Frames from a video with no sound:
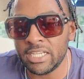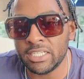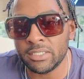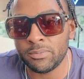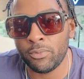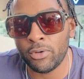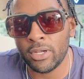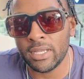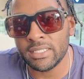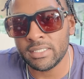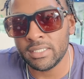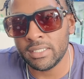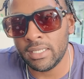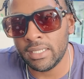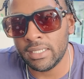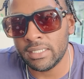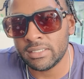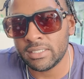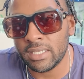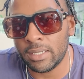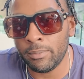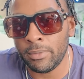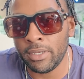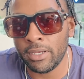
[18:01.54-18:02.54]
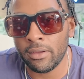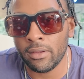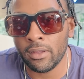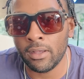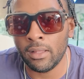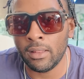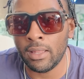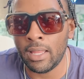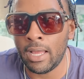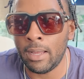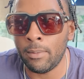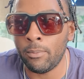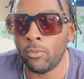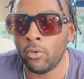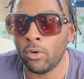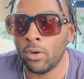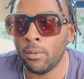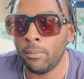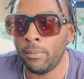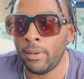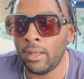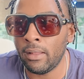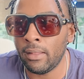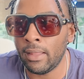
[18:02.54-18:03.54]
changed presidents, I'm hearing a lot more
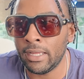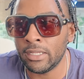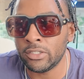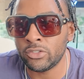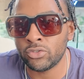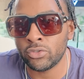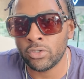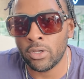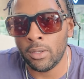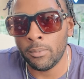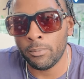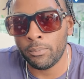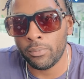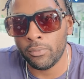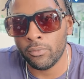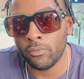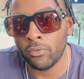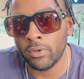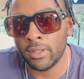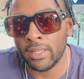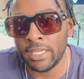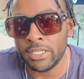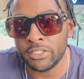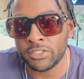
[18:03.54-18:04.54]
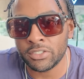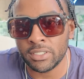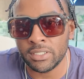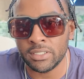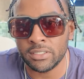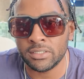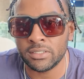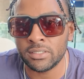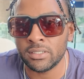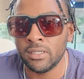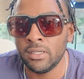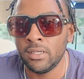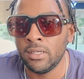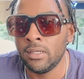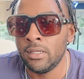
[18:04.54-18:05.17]
about Trump relations